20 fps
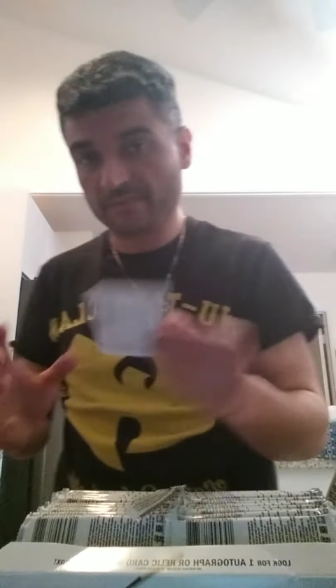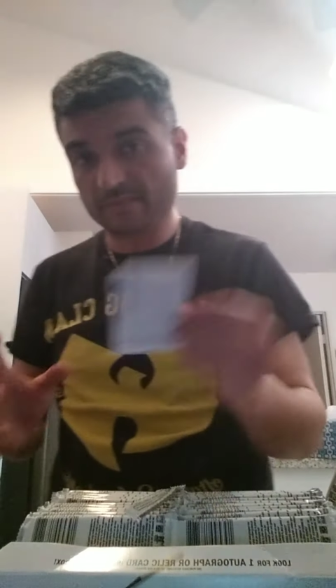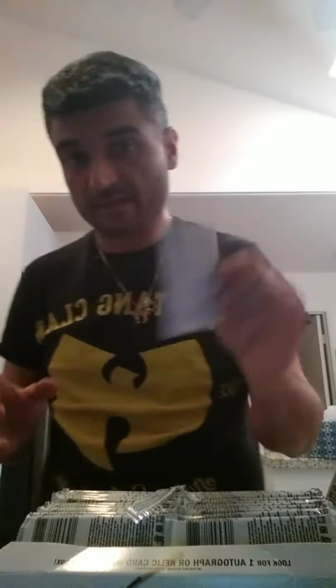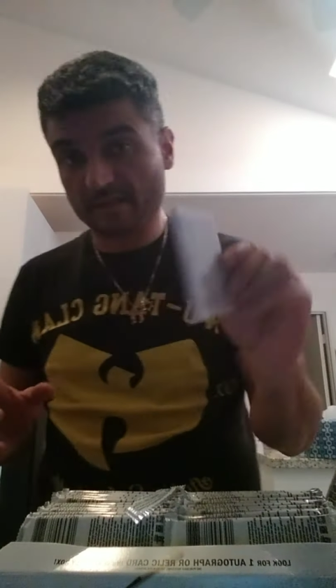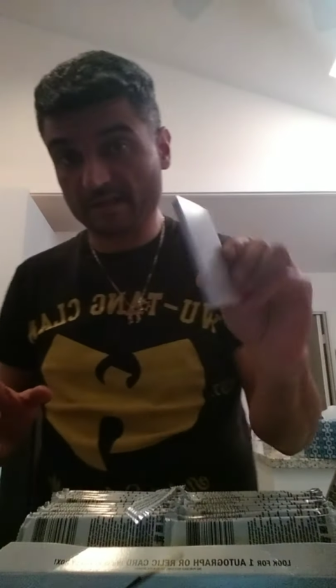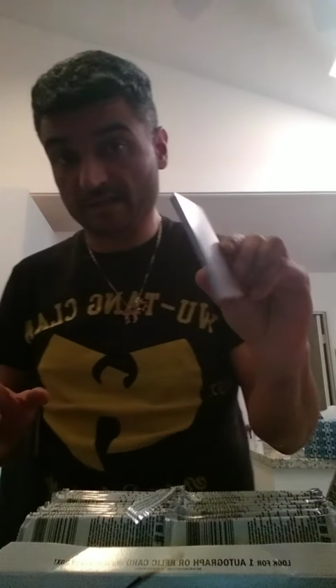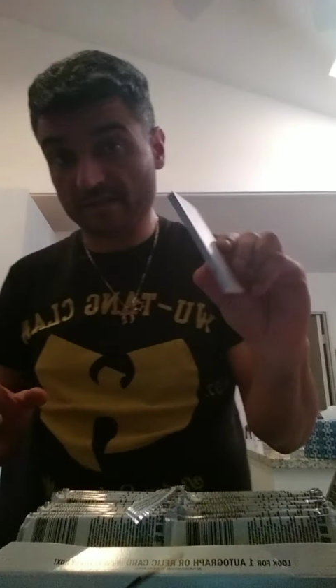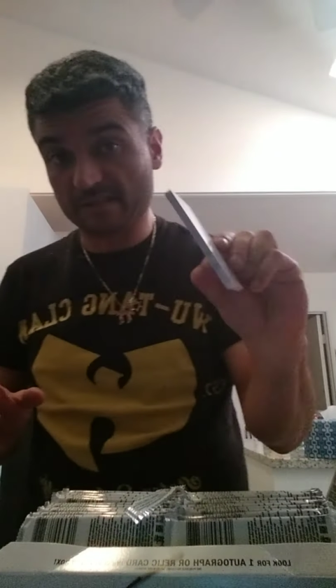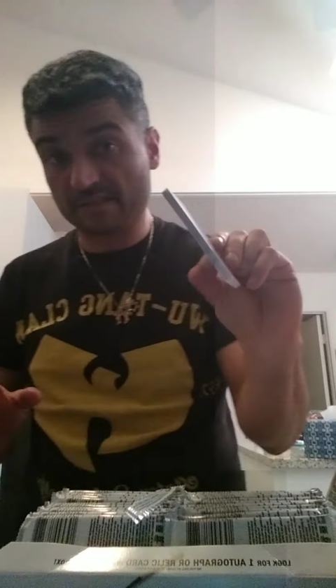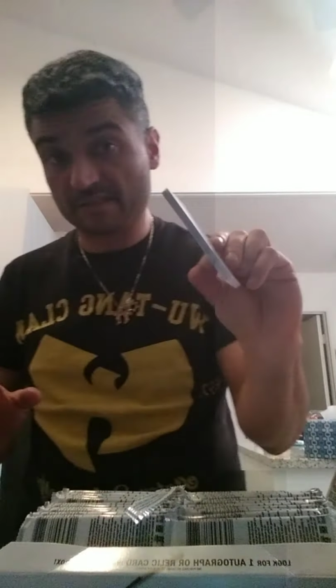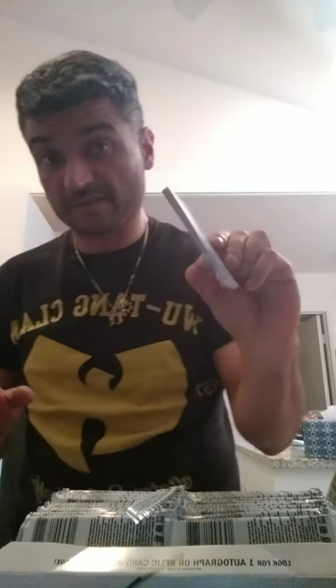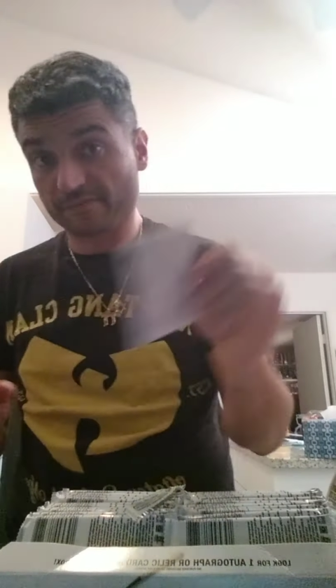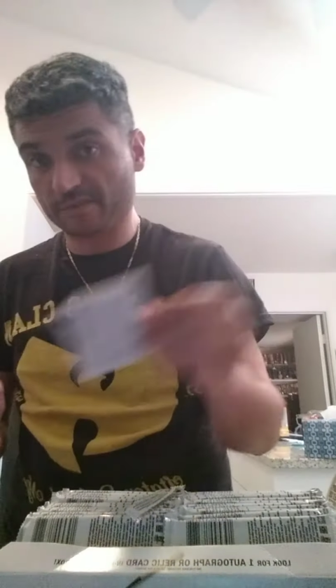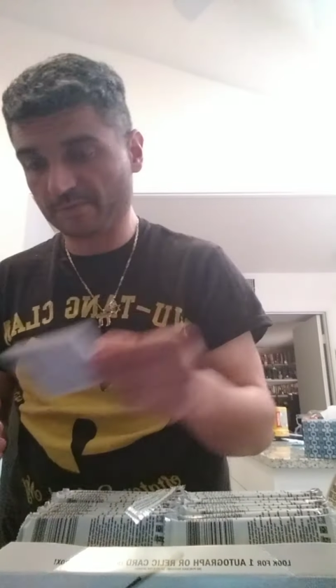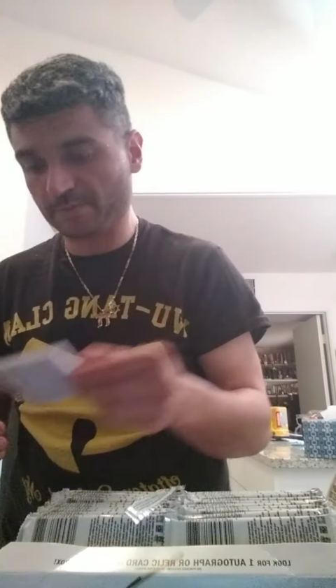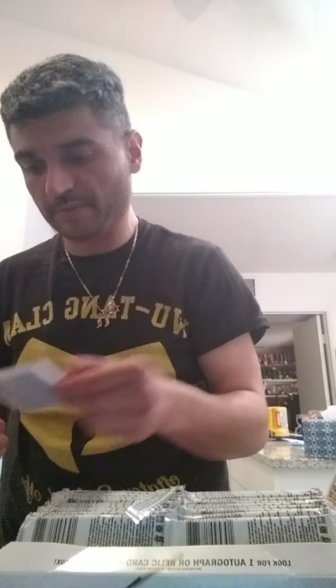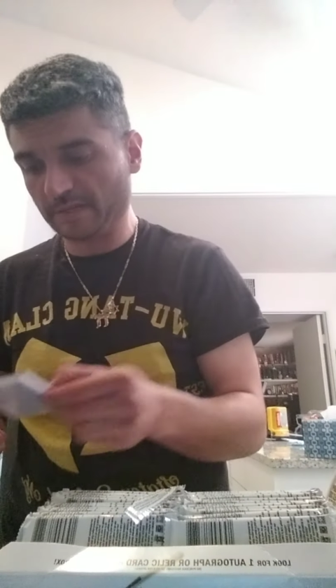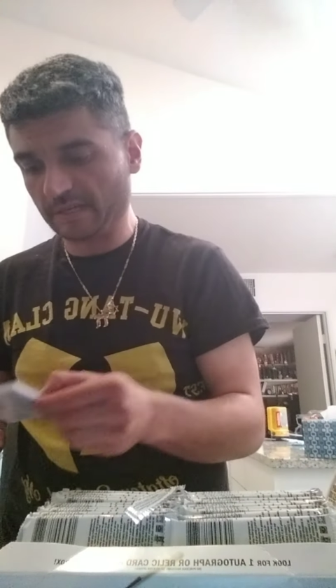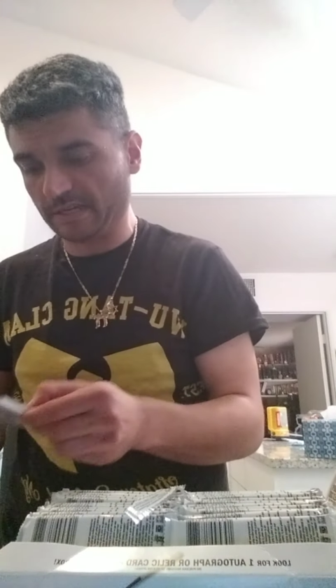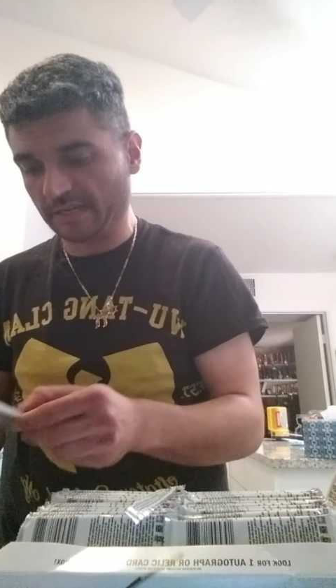that's the first
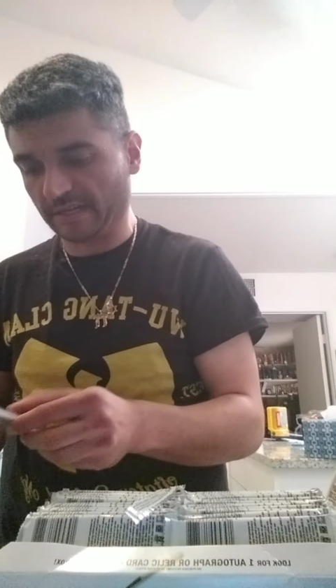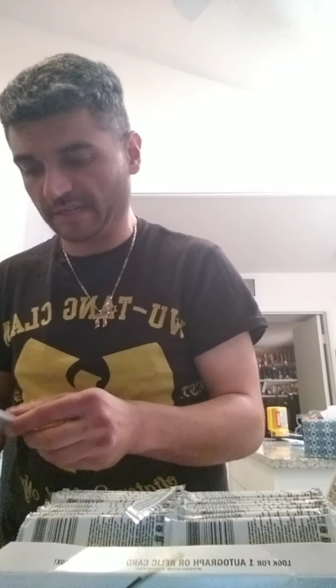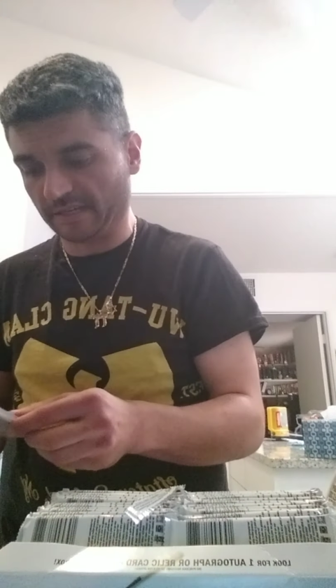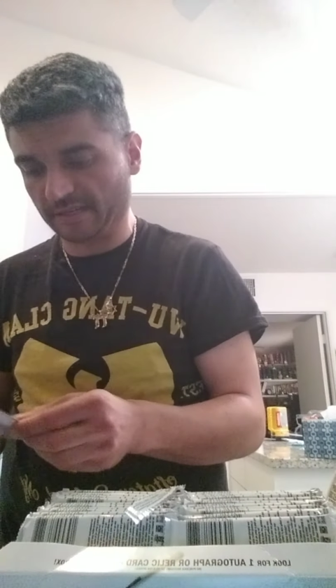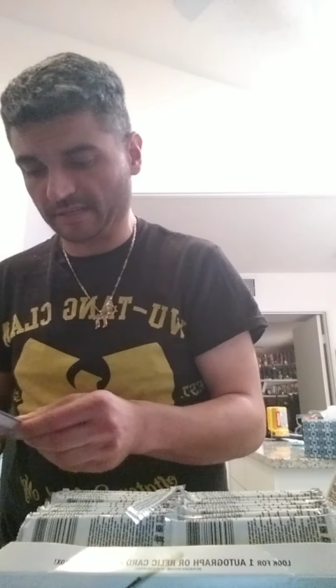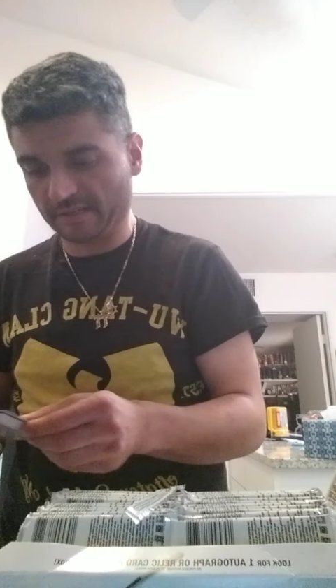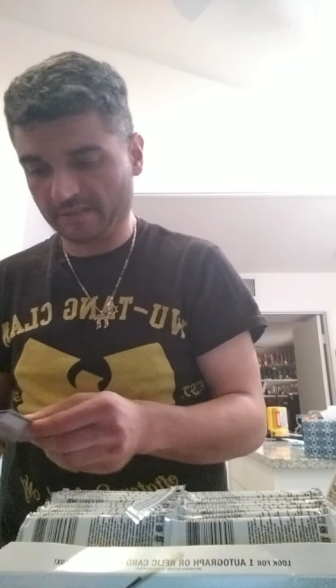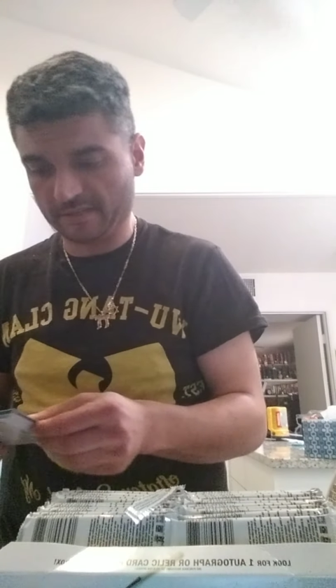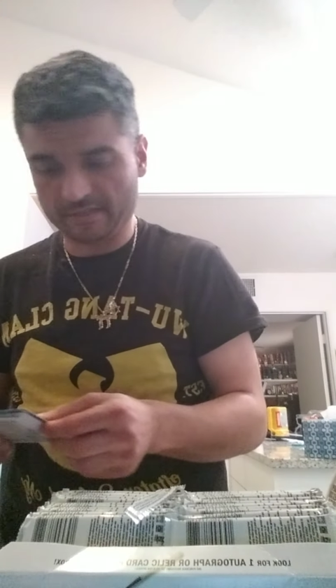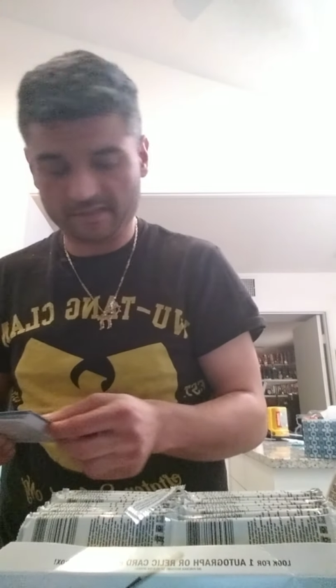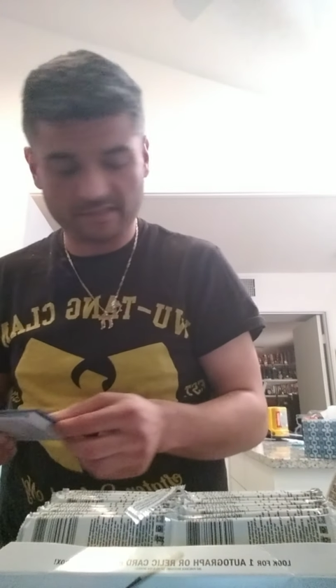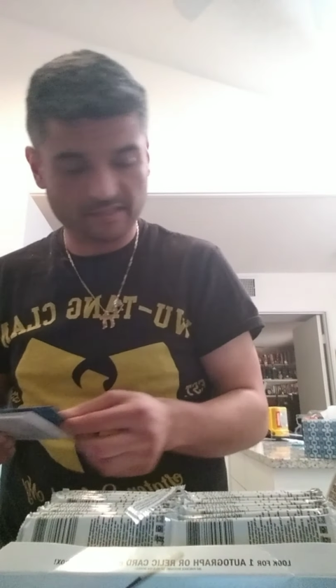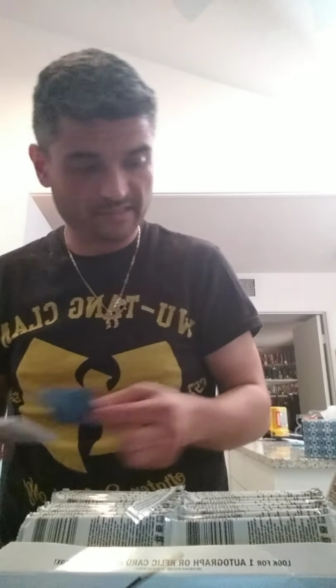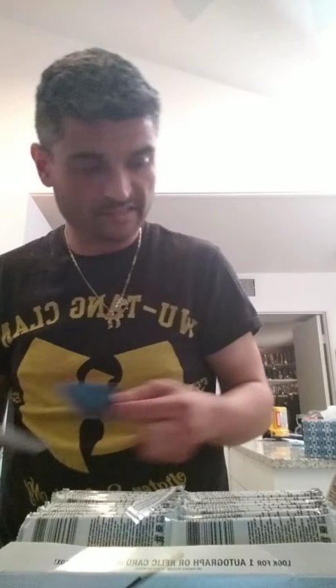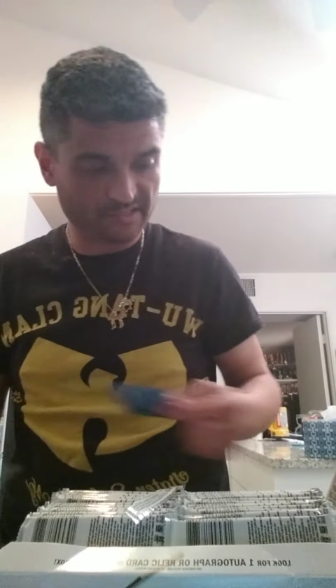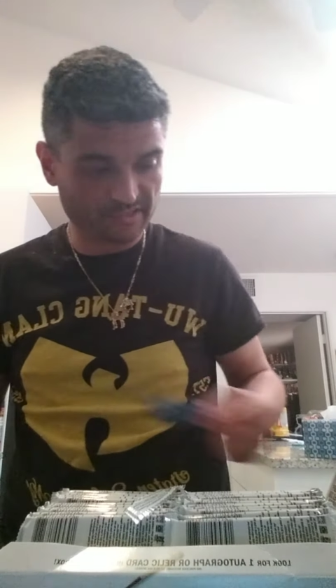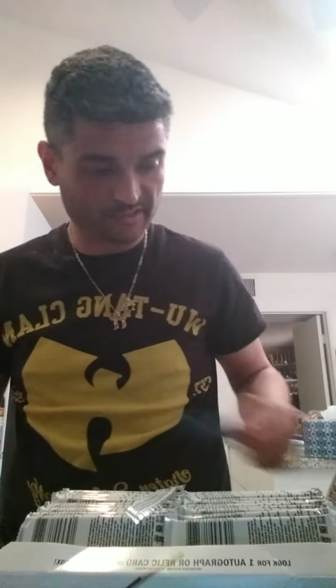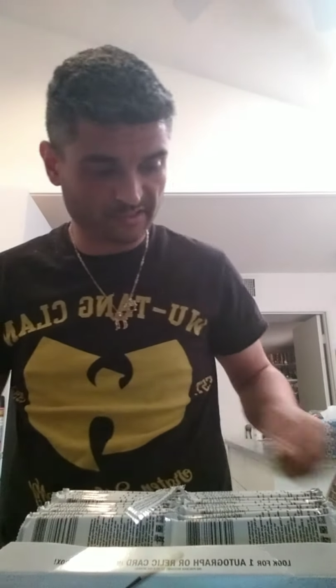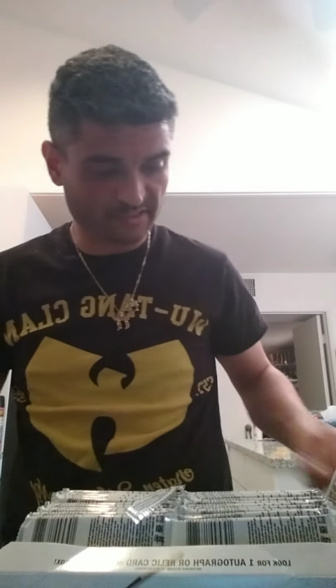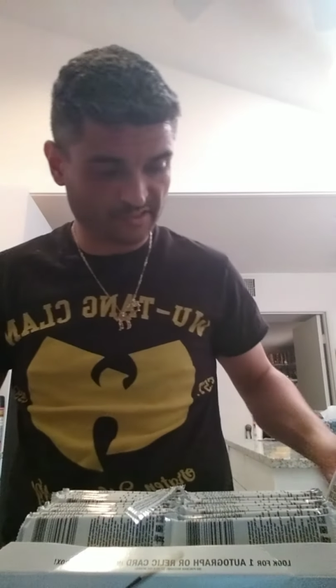pack.
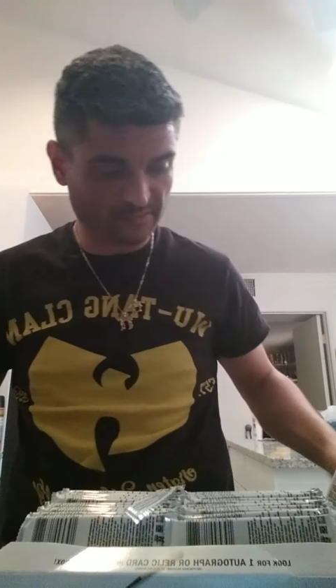Inserts